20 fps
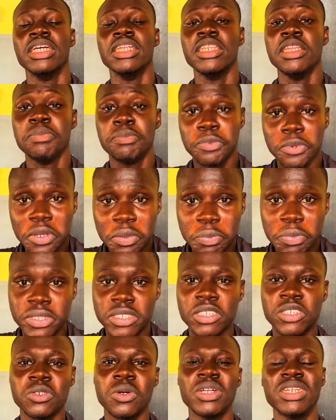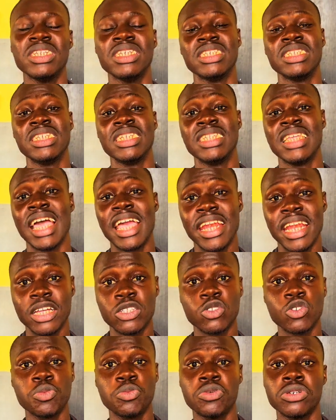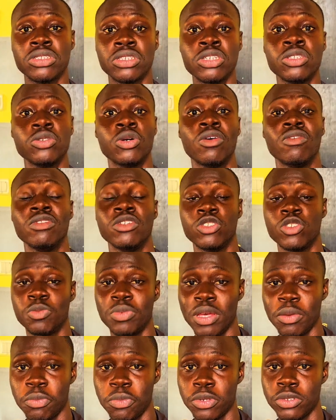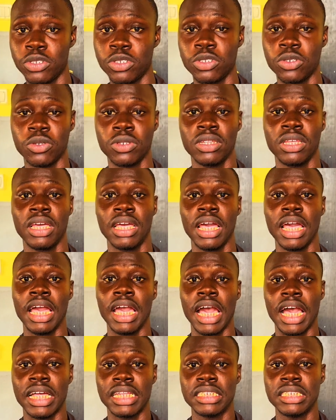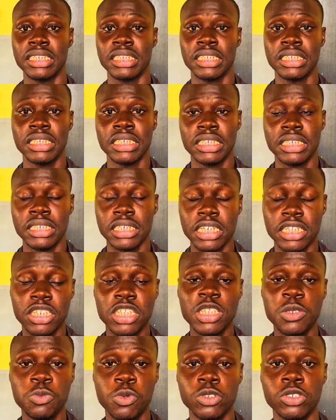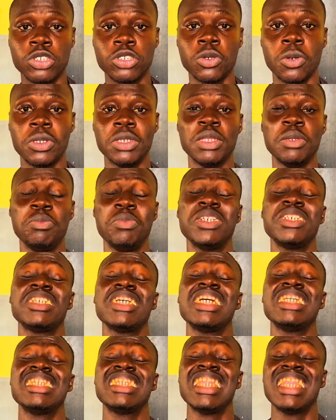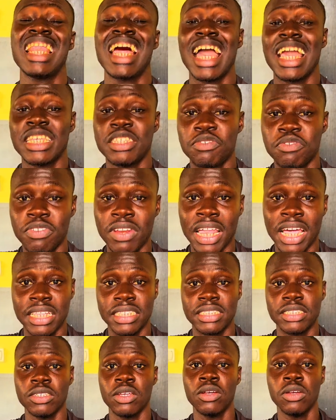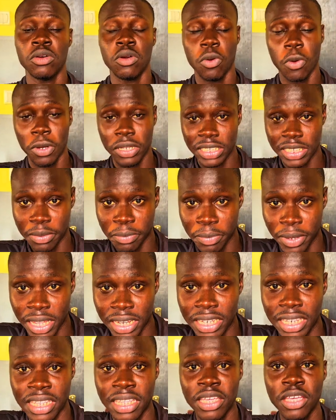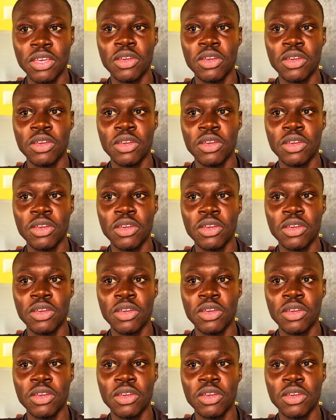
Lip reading: The prone position is the direct opposite of the supine position, and in this position, the patient lies flat on their belly